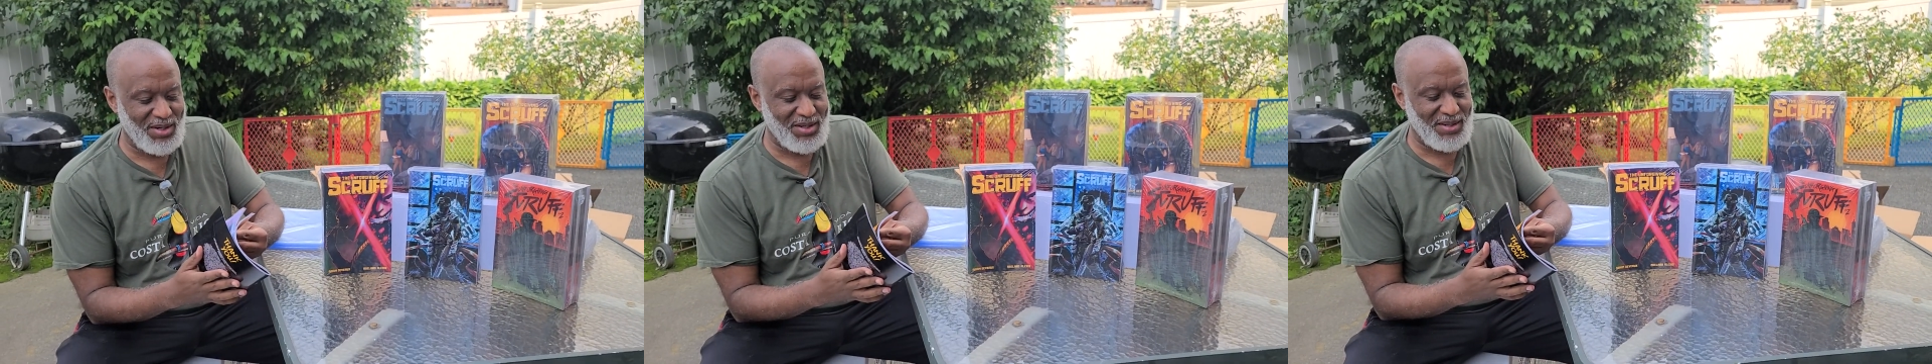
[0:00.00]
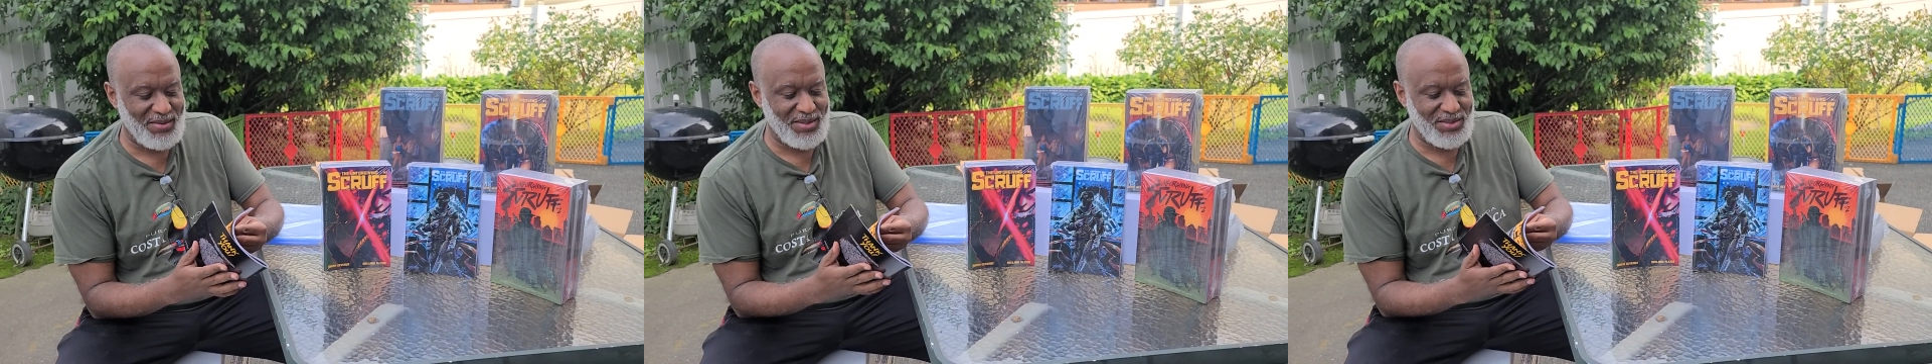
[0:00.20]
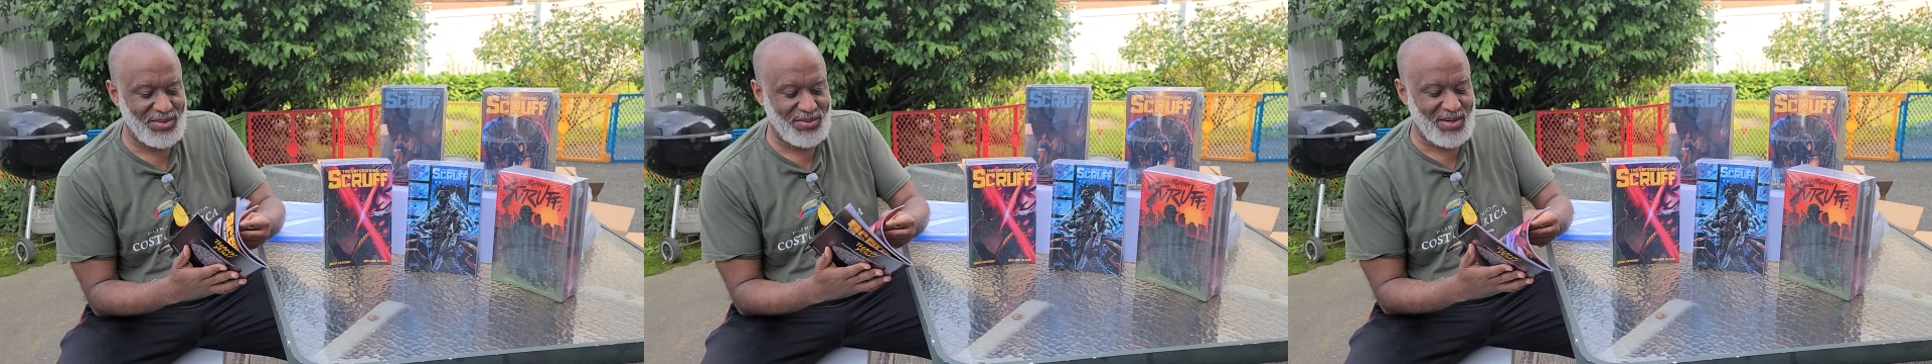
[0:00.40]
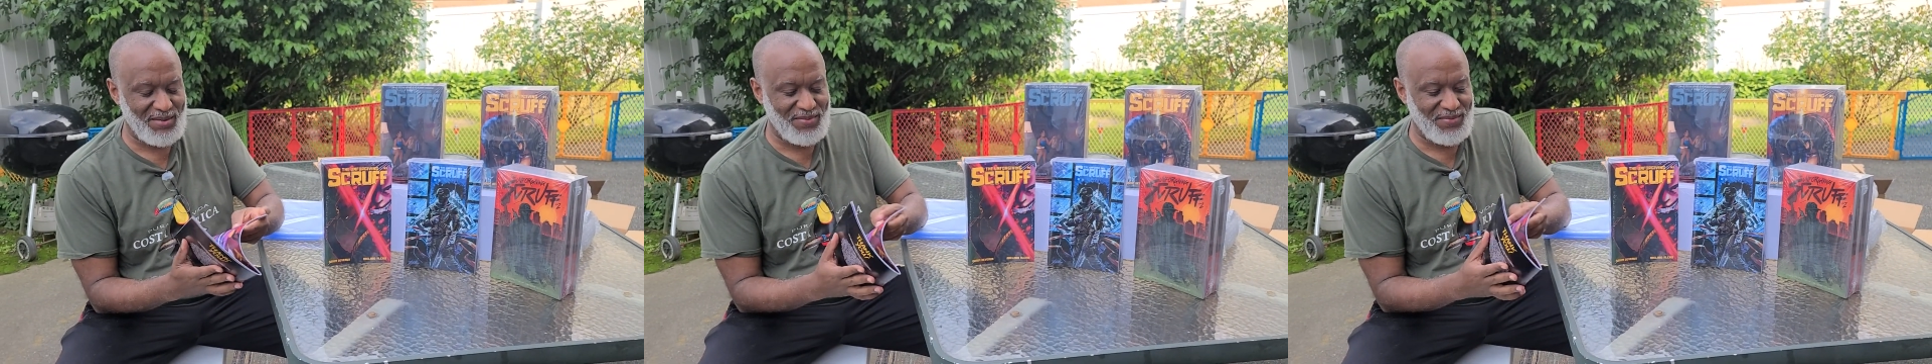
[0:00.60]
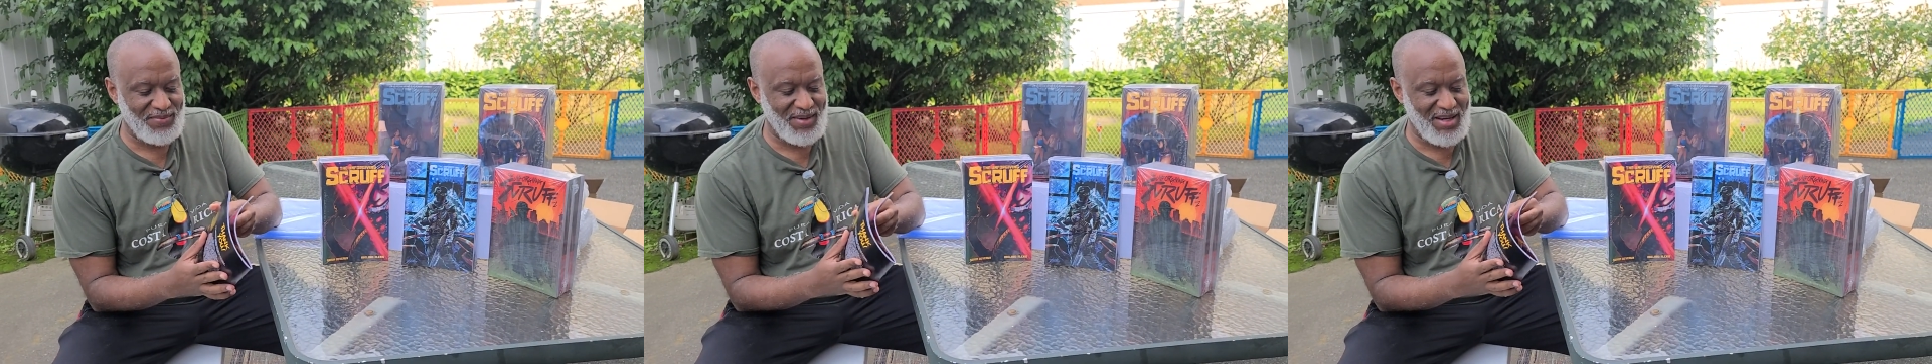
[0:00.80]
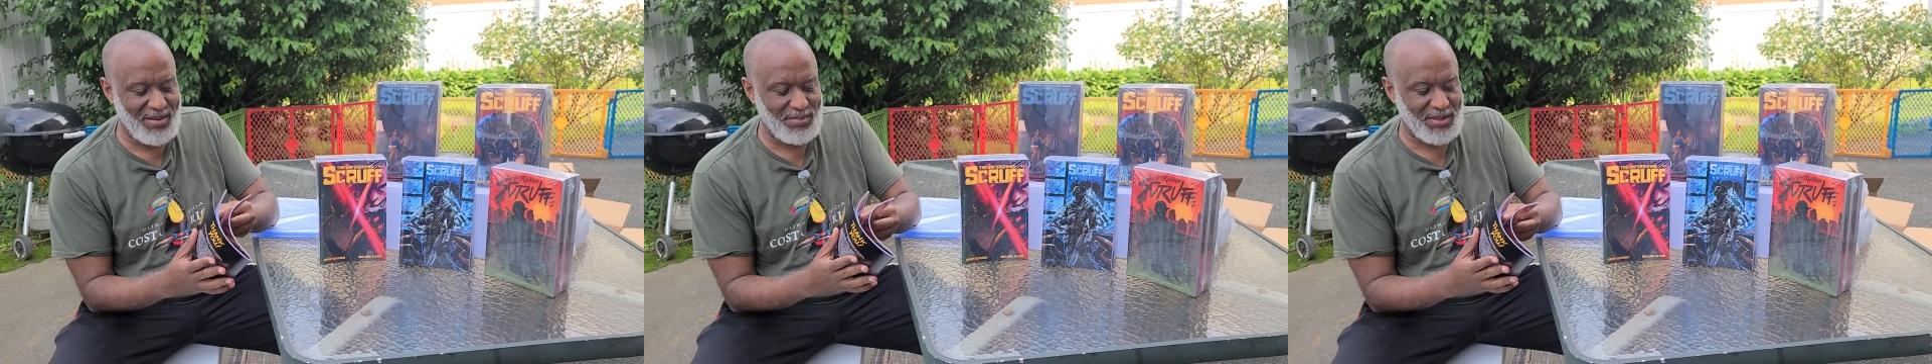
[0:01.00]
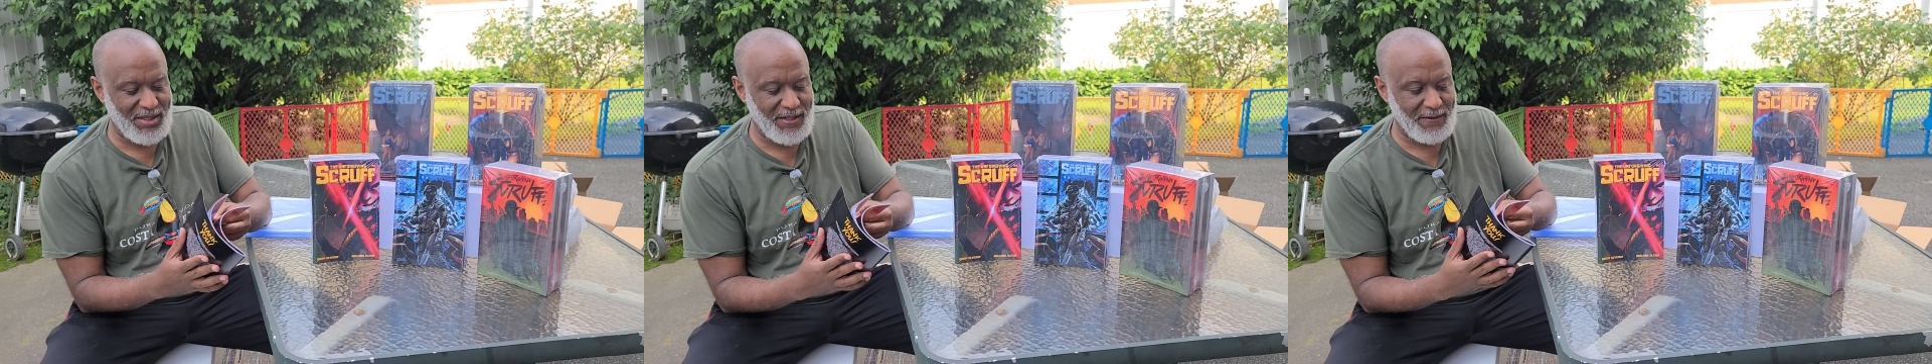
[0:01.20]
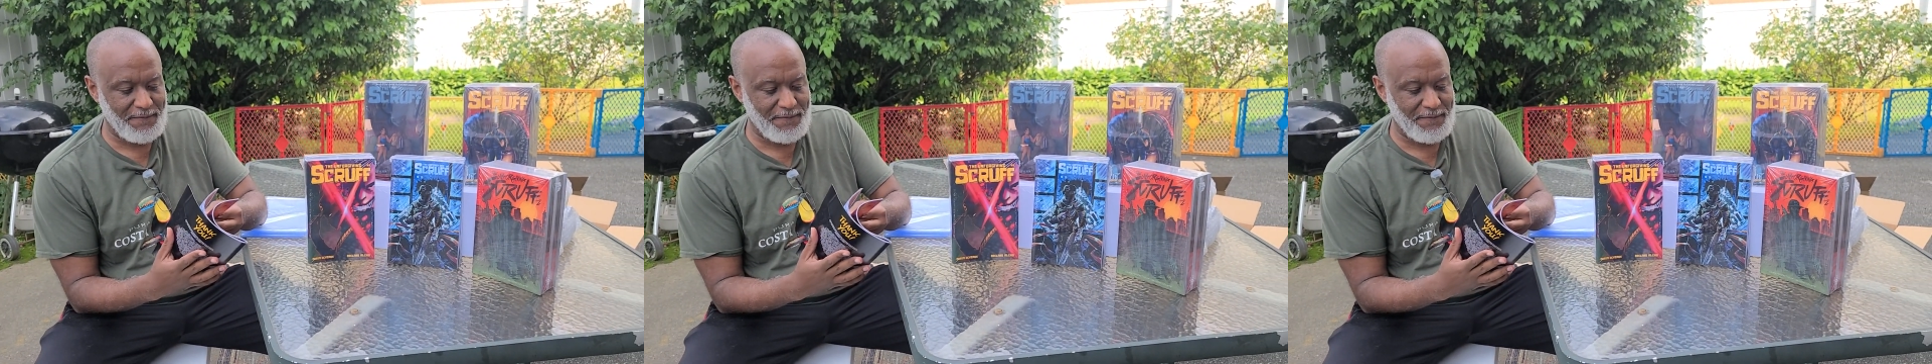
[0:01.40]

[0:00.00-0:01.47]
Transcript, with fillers: of the Scruff family.